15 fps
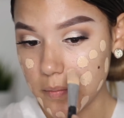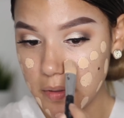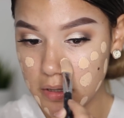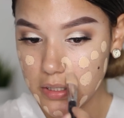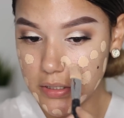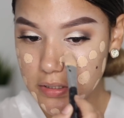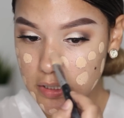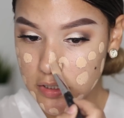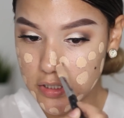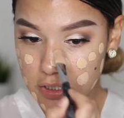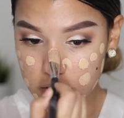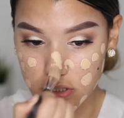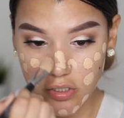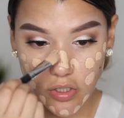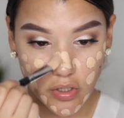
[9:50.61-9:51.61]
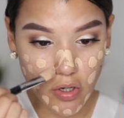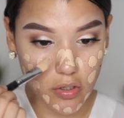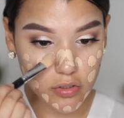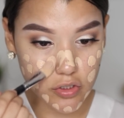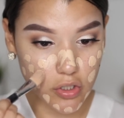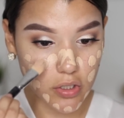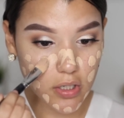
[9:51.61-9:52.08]
But this is just a good
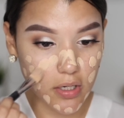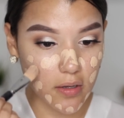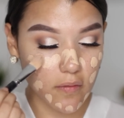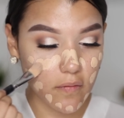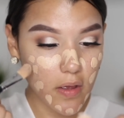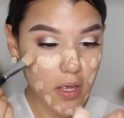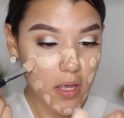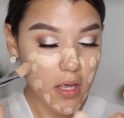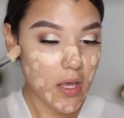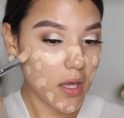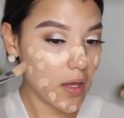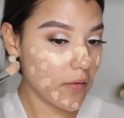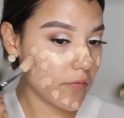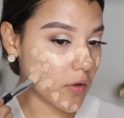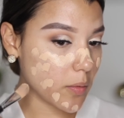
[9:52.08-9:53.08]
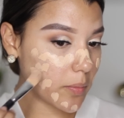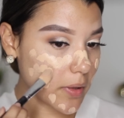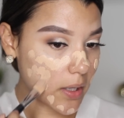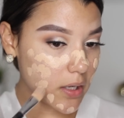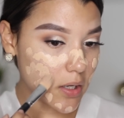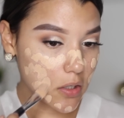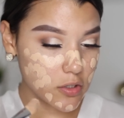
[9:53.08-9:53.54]
alternative if you're
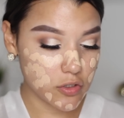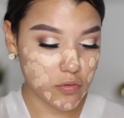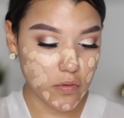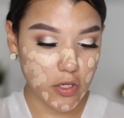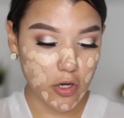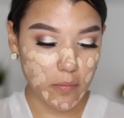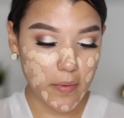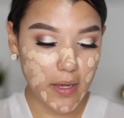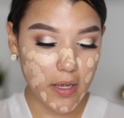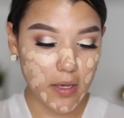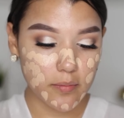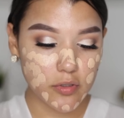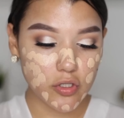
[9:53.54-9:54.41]
planning on doing your makeup.